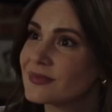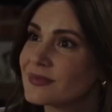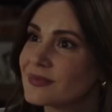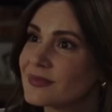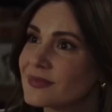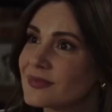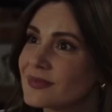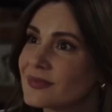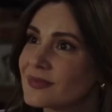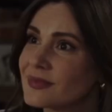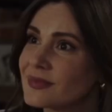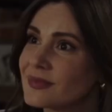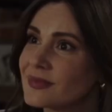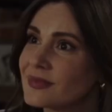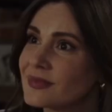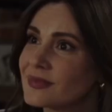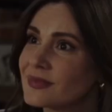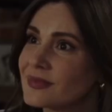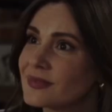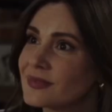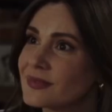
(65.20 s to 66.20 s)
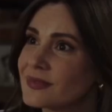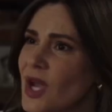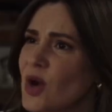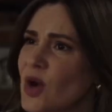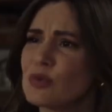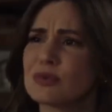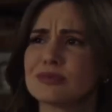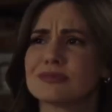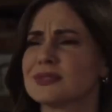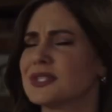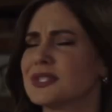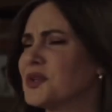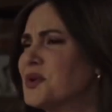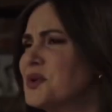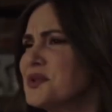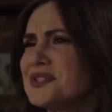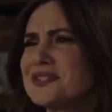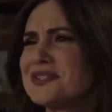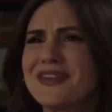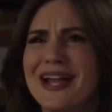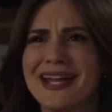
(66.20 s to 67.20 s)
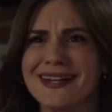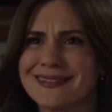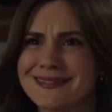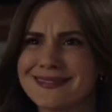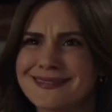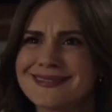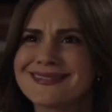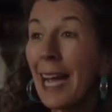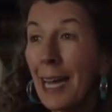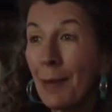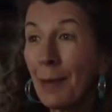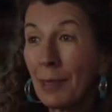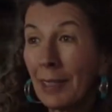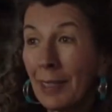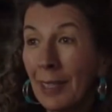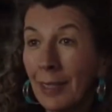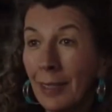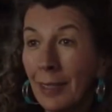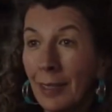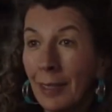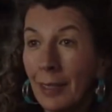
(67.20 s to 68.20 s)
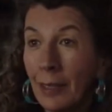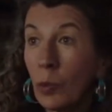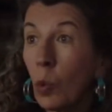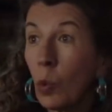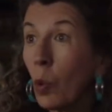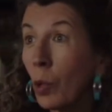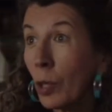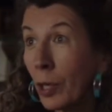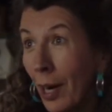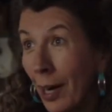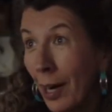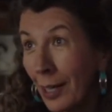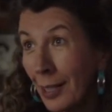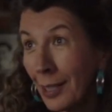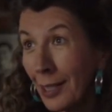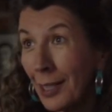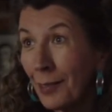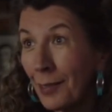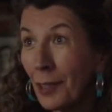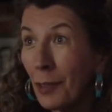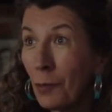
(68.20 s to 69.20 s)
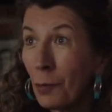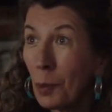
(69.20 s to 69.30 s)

or Pastor Nicole? Oh, Nicole's fine. Amethyst or Goddess, if you